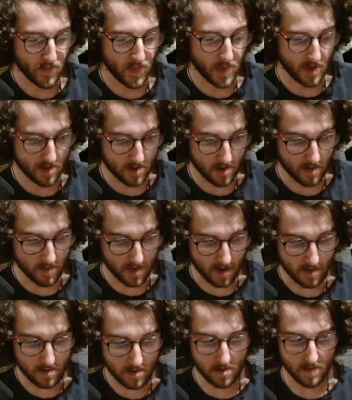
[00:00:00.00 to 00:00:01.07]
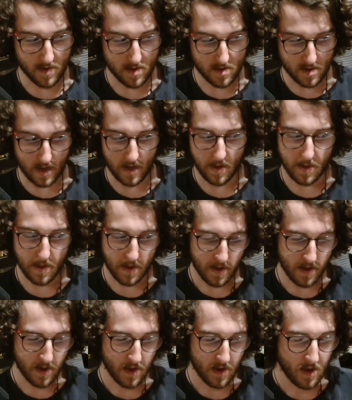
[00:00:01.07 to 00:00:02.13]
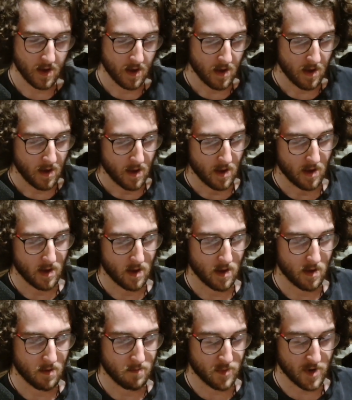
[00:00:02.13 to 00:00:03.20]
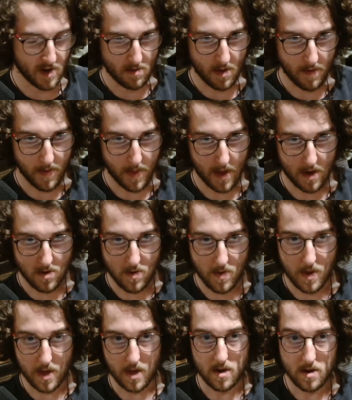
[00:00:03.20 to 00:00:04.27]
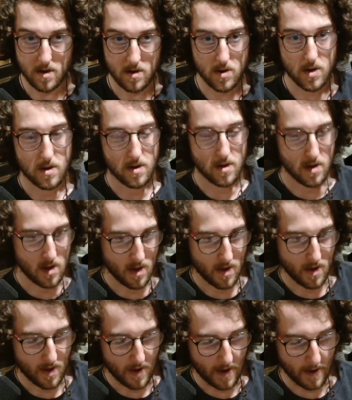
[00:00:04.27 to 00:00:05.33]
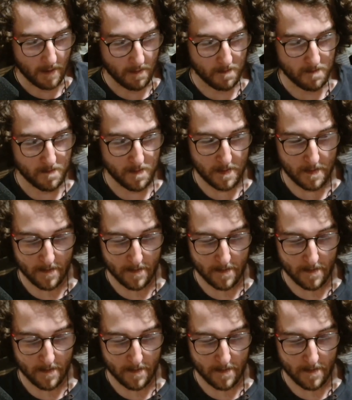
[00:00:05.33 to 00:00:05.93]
the circumstances of his death. But I'll leave that till the end. I